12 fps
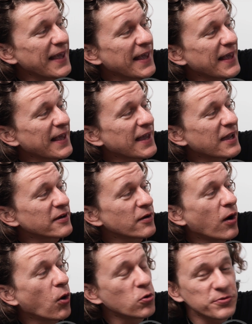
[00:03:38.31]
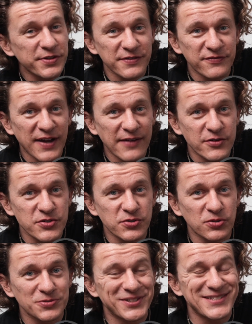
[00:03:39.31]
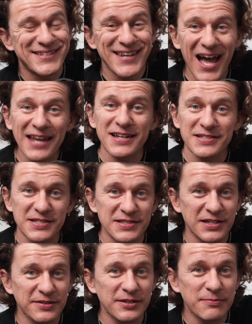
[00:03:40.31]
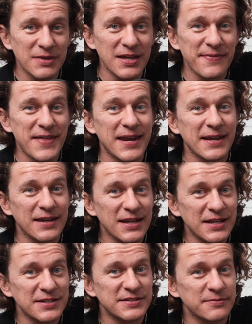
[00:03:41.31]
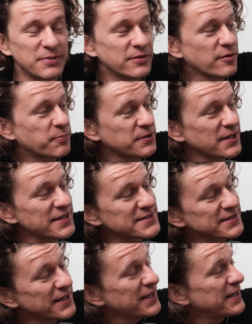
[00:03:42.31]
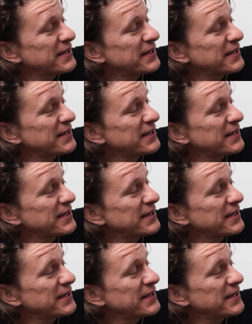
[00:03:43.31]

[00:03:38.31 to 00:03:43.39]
and older than 5 years old does not necessarily mean that it needed to be replaced.